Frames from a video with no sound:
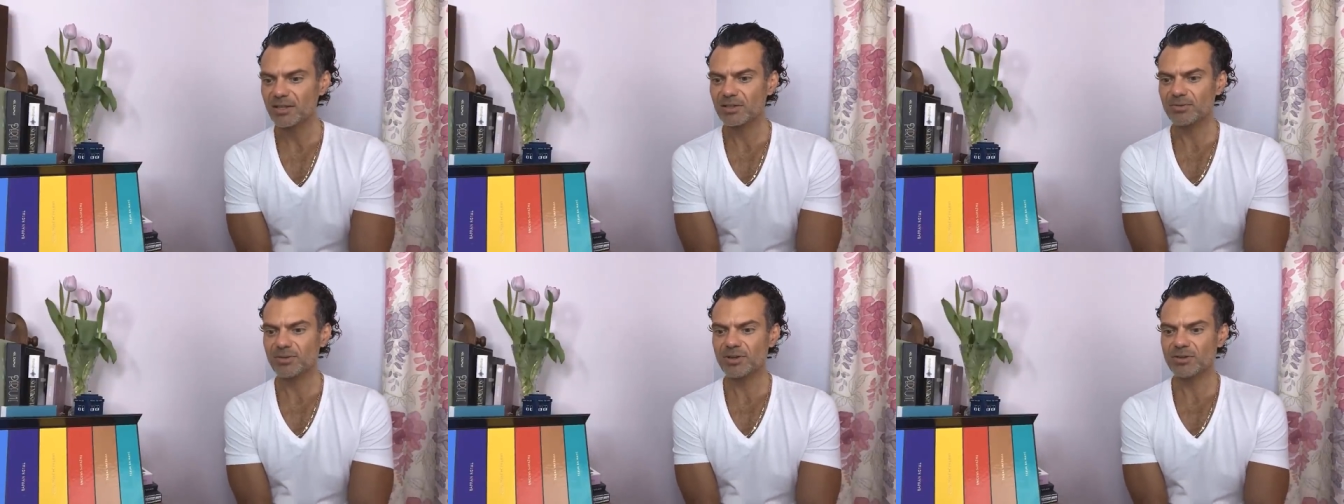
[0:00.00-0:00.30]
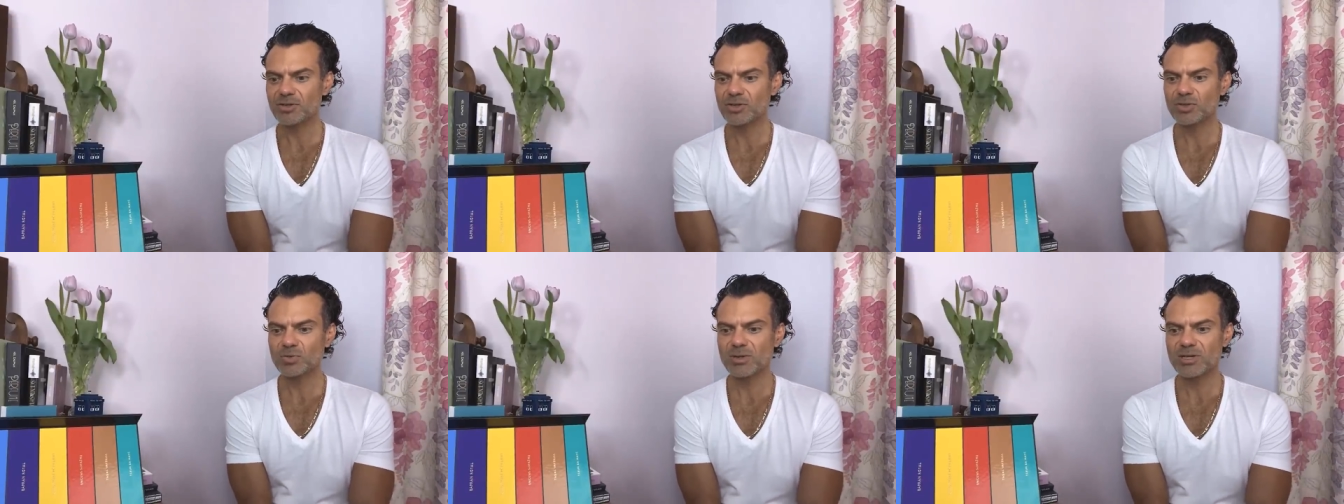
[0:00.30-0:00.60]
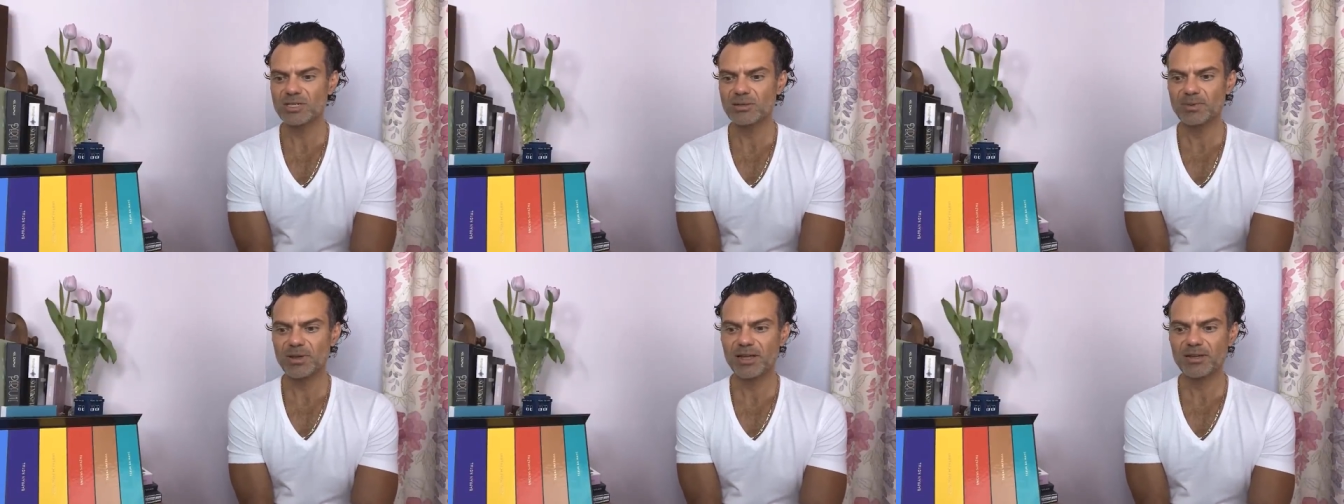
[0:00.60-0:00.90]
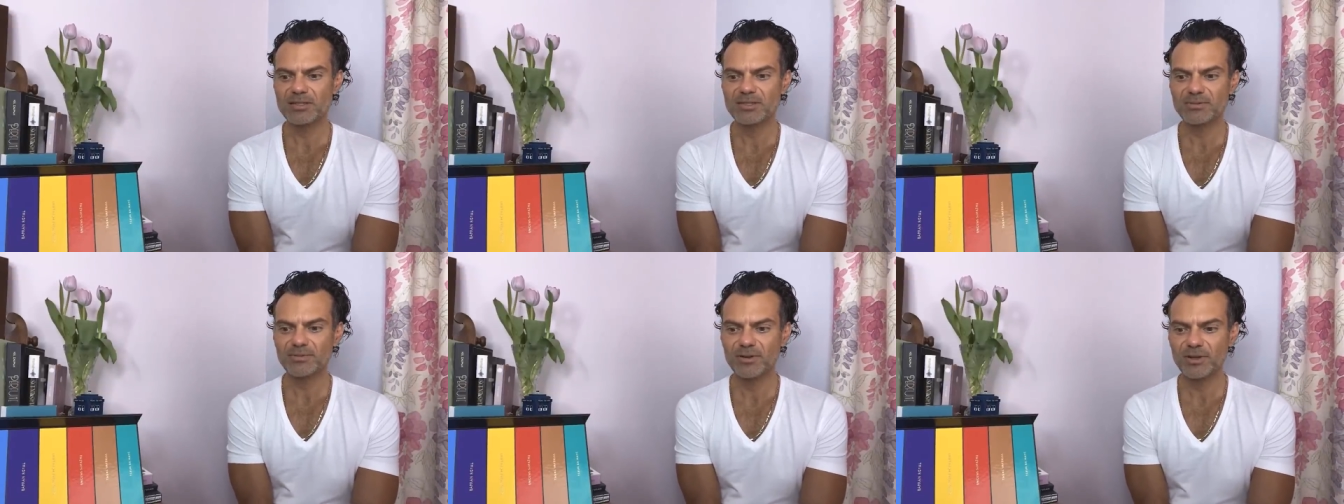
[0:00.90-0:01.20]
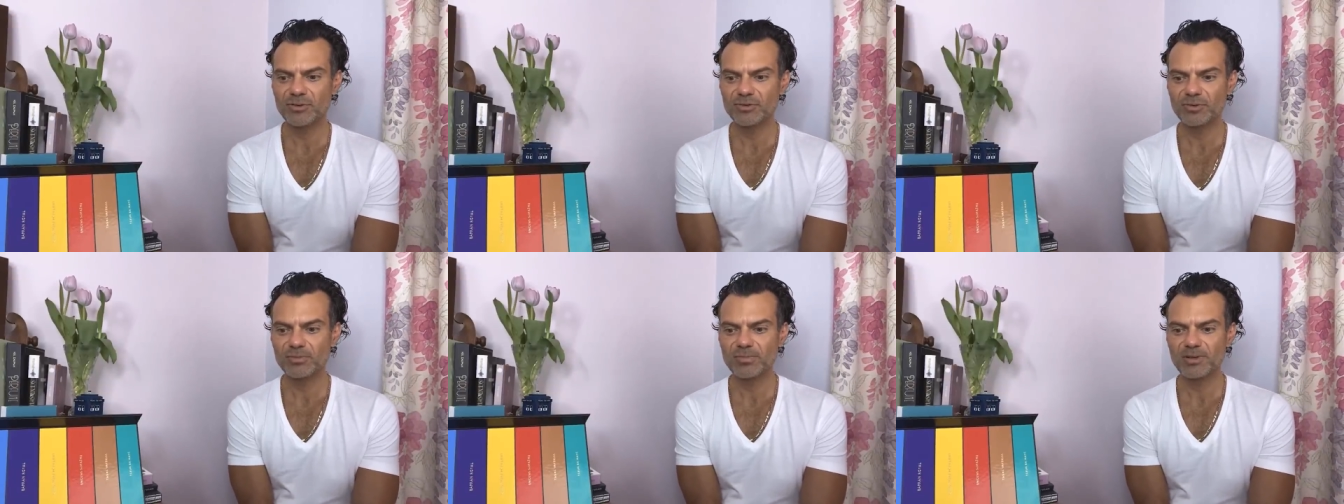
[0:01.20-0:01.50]
Three hundred and twenty pounds for
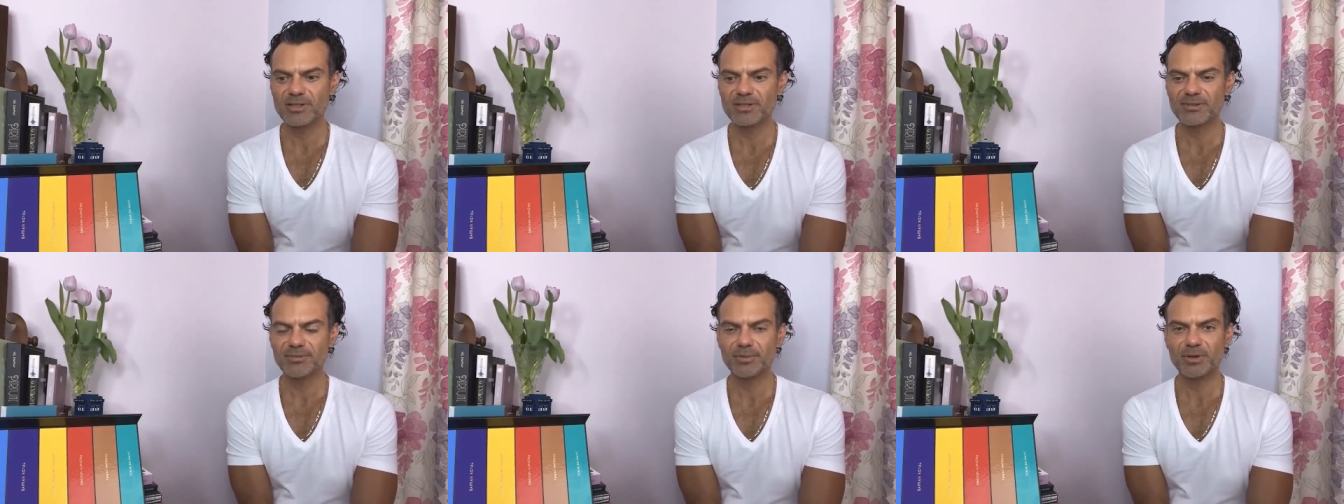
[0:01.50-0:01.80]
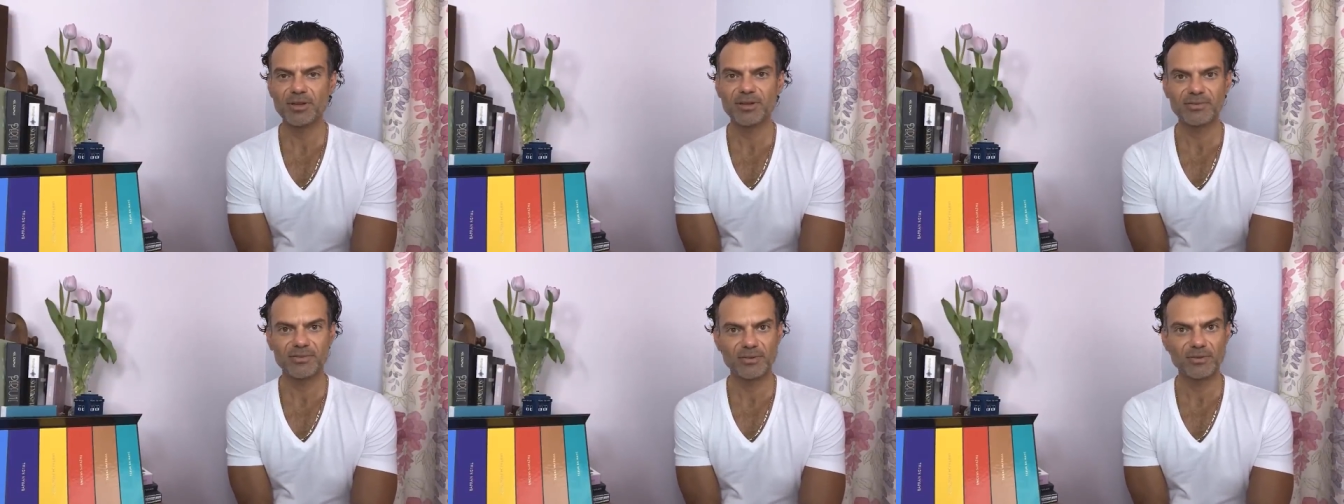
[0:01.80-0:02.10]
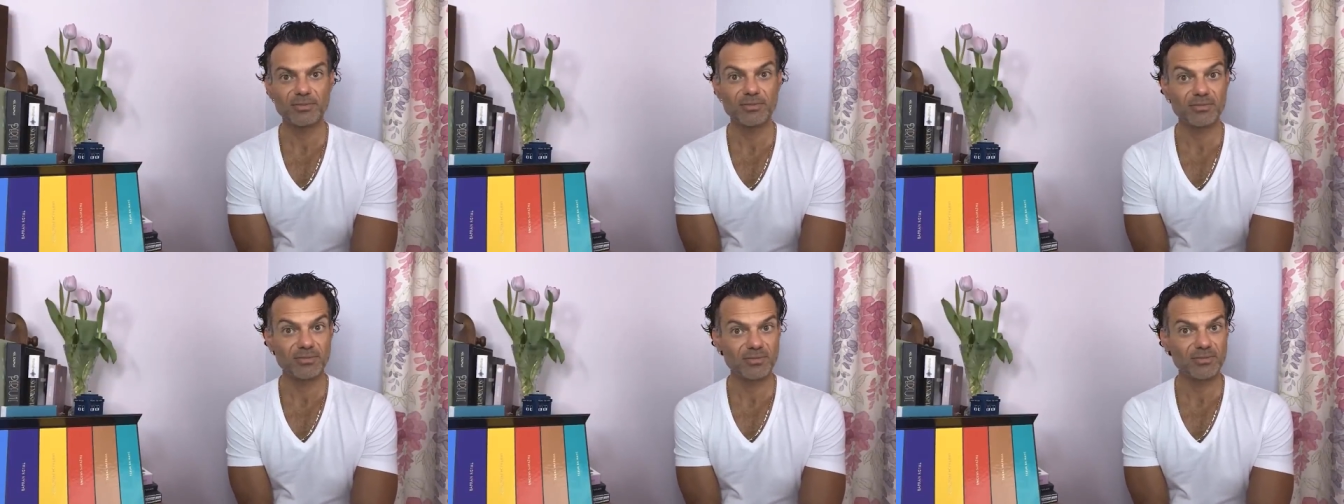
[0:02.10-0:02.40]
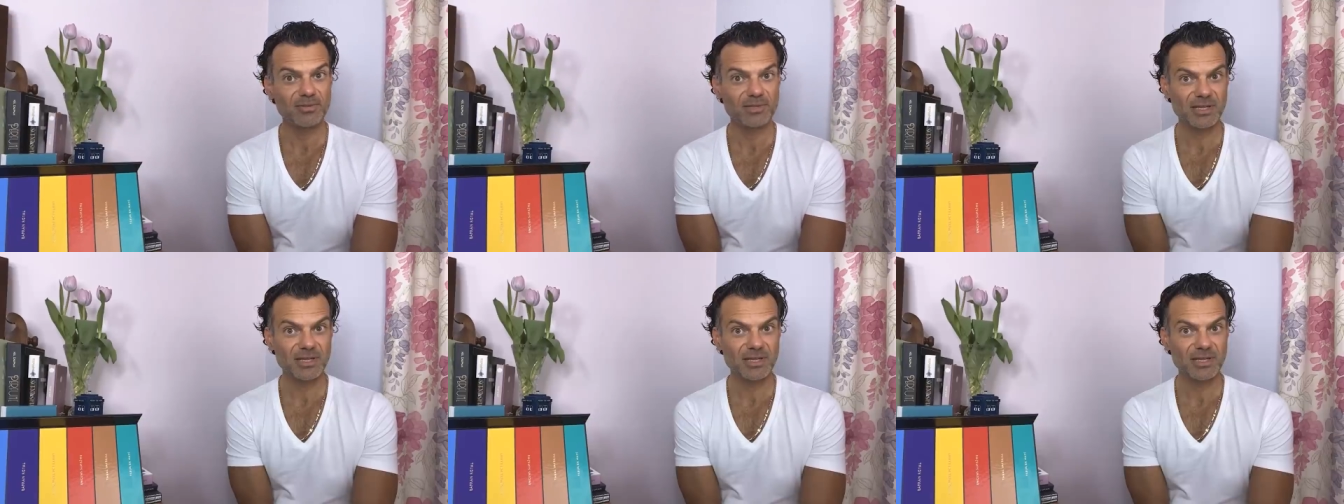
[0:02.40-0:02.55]
hundred mils of perfume